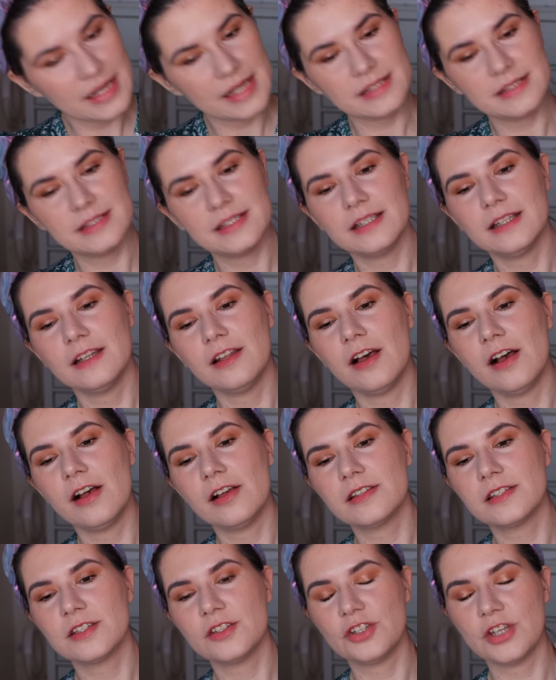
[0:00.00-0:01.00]
that's the
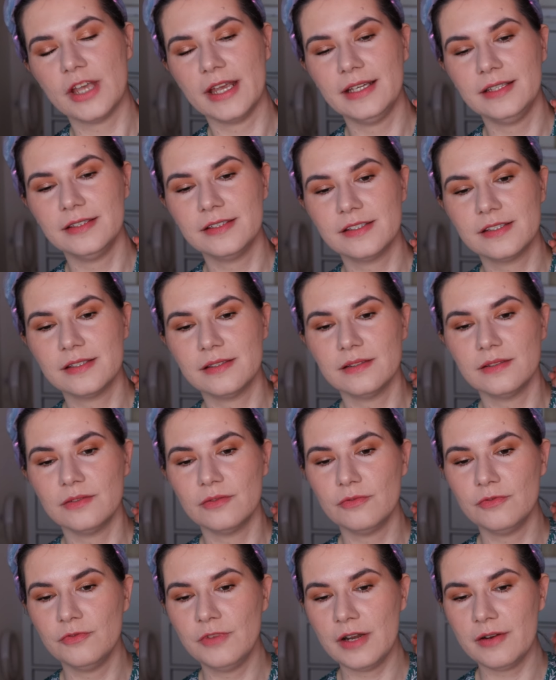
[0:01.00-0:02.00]
last shade.
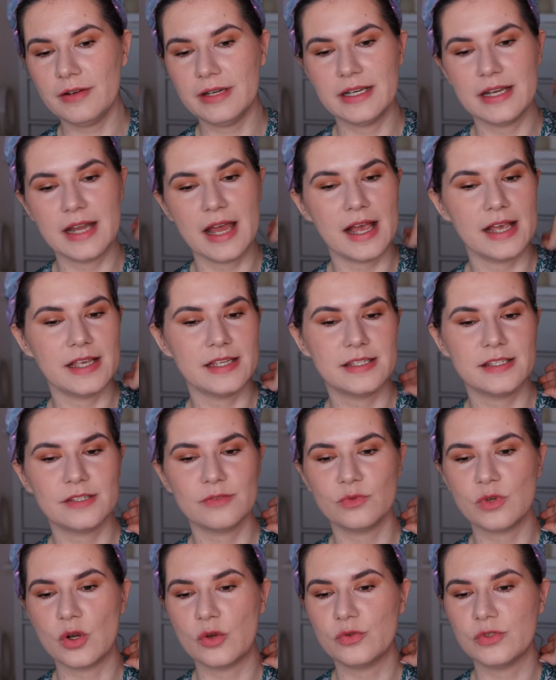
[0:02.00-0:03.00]
Very
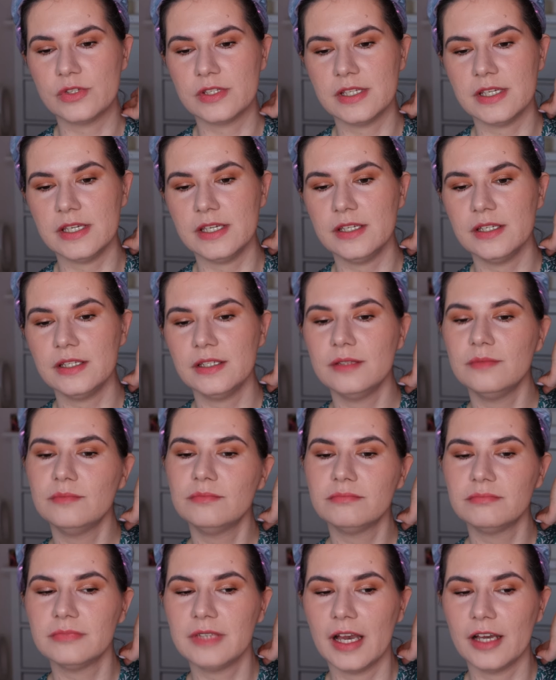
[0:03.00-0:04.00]
nice, rosy,
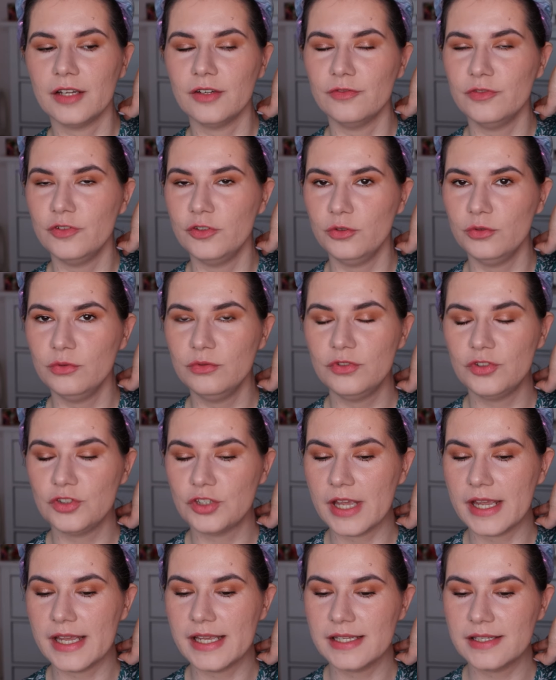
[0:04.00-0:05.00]
kind of nude
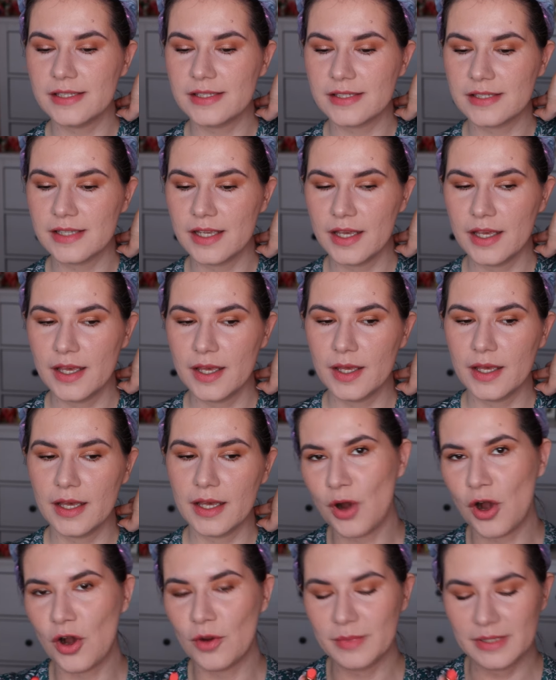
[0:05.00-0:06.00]
shades.
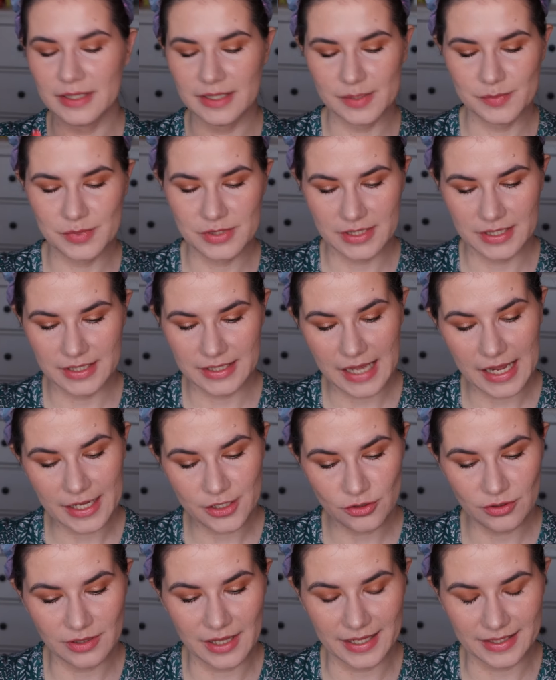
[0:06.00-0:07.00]
Balmy lipstick. I
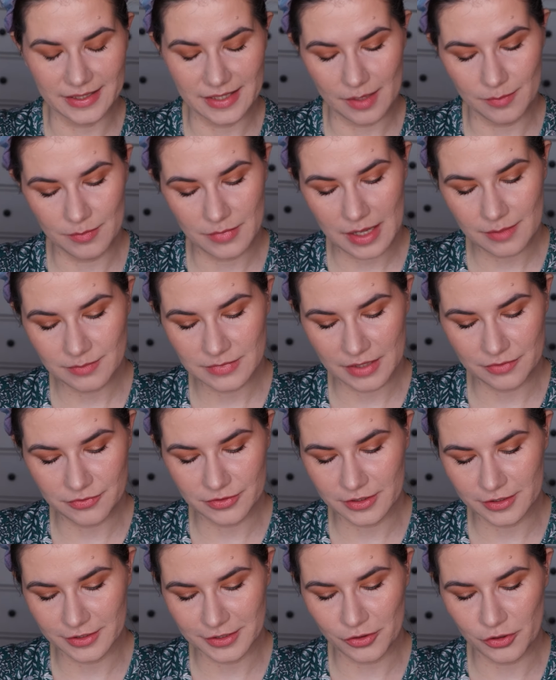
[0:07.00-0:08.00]
do like them. I'm
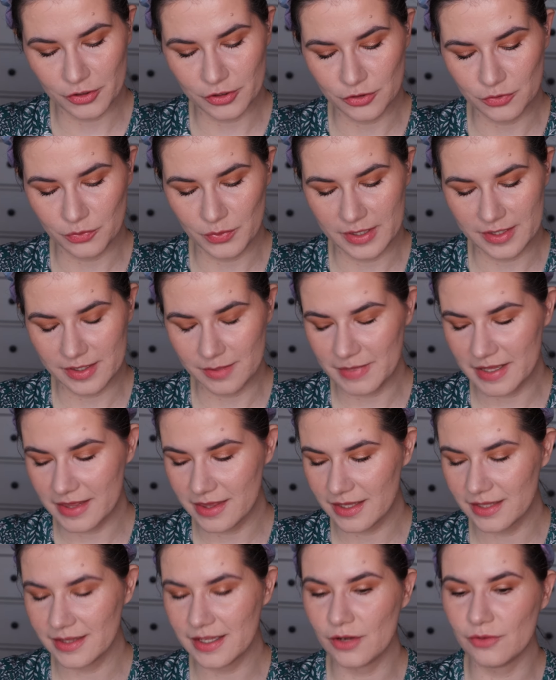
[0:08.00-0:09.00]
definitely going to wear them. I
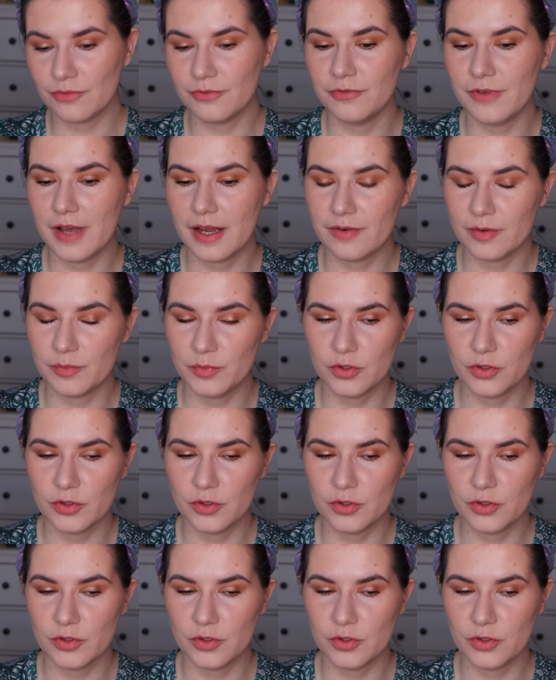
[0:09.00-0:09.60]
think they are very